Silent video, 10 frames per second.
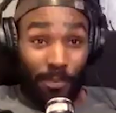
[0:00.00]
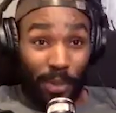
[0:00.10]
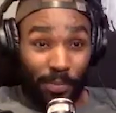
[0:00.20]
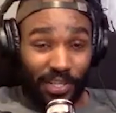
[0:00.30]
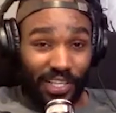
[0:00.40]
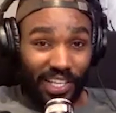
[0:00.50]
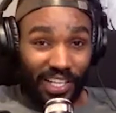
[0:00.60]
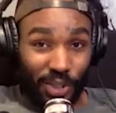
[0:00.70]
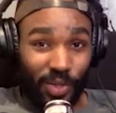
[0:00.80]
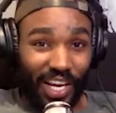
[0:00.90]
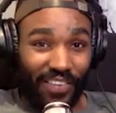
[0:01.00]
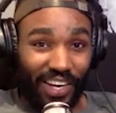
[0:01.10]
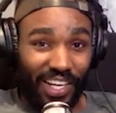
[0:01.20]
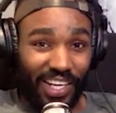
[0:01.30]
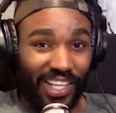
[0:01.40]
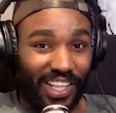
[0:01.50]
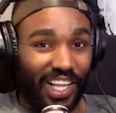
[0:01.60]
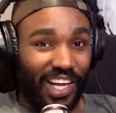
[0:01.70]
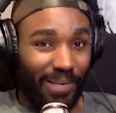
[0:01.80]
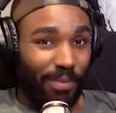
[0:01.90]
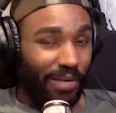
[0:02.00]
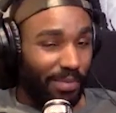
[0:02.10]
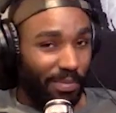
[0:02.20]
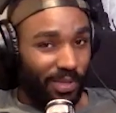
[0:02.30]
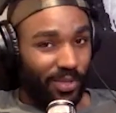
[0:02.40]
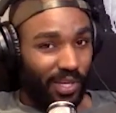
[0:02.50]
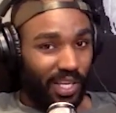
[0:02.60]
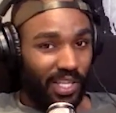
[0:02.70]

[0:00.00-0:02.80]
people in uh, uk a lot of brown people a lot mm-hmm. of brown people in uk